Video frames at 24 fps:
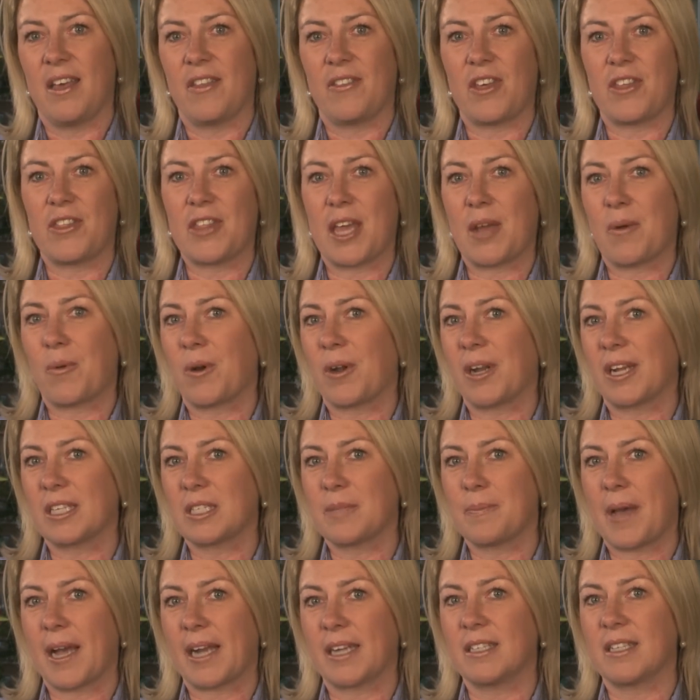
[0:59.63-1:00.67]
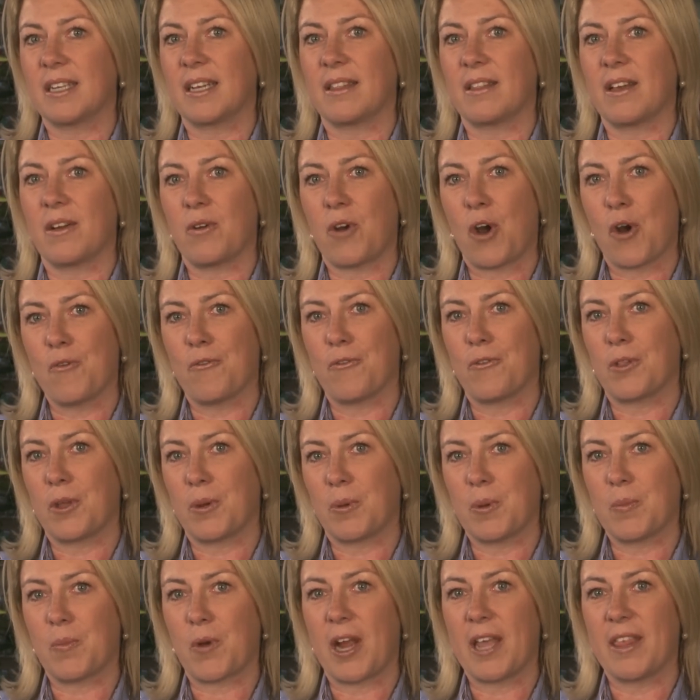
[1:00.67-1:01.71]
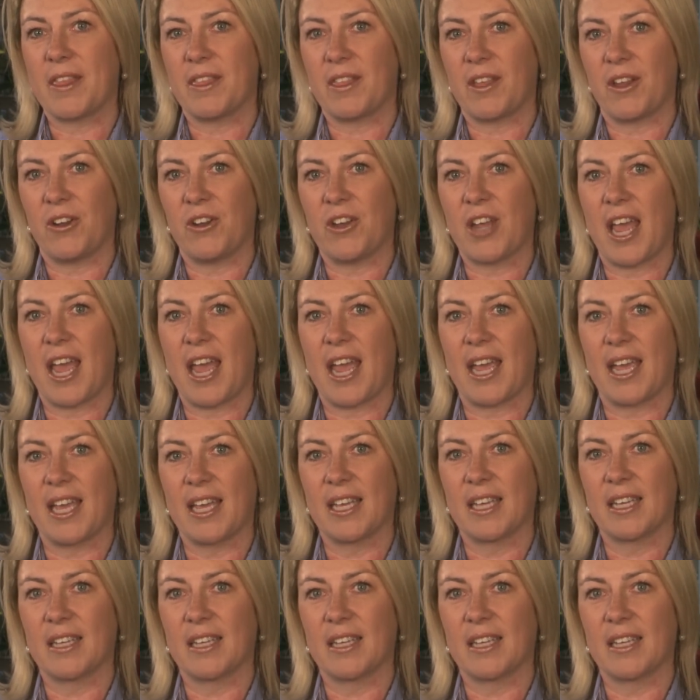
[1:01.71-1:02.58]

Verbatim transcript: that they weren't expecting that hopefully would brighten their day.